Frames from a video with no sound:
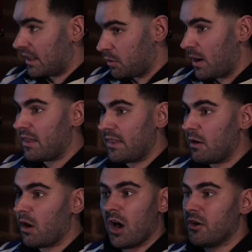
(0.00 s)
and the way that they were
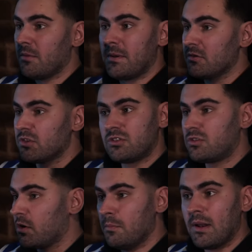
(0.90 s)
lined up, and it was
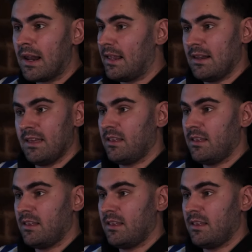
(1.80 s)
completely